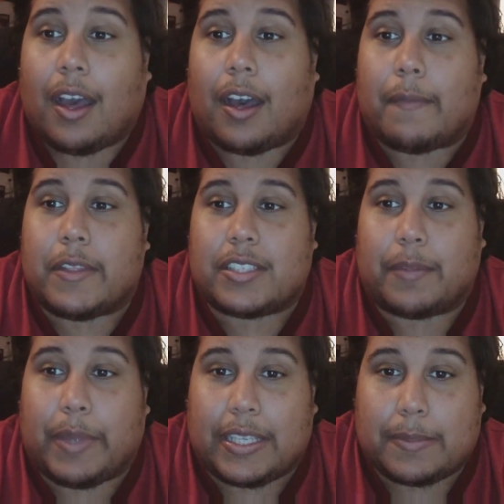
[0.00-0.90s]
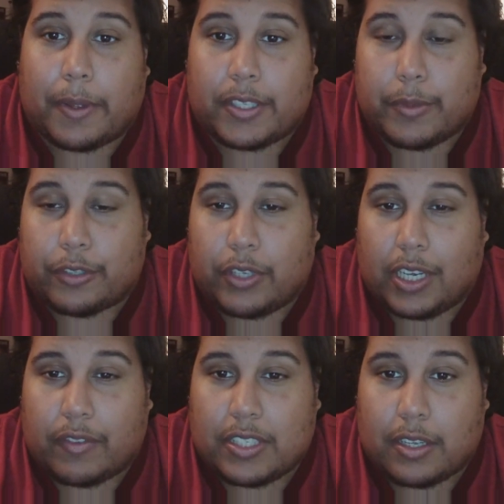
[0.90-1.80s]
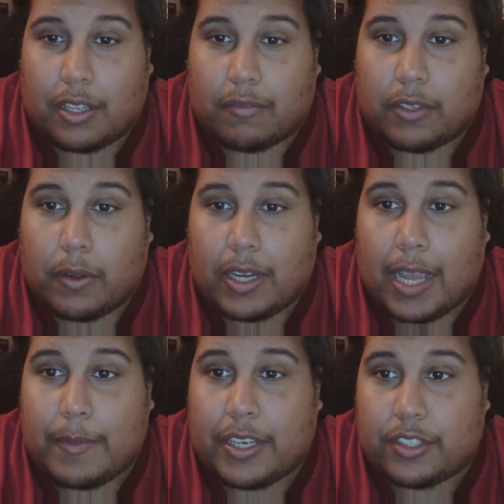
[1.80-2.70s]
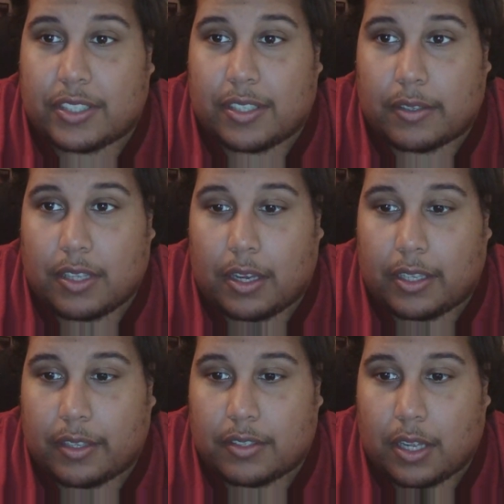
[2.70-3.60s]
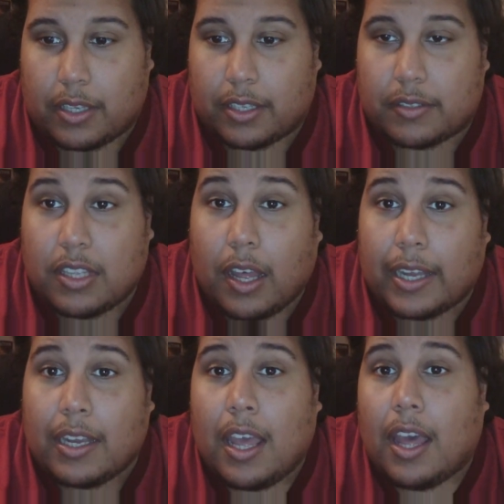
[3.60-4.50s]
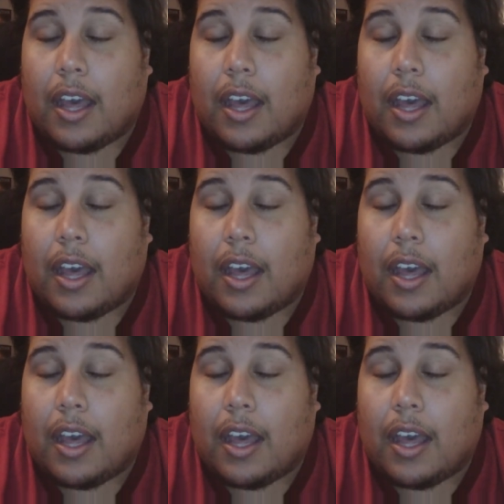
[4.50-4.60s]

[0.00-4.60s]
There's a baseball spring training facility in Florida. I mean, it just goes on and goes on and goes on.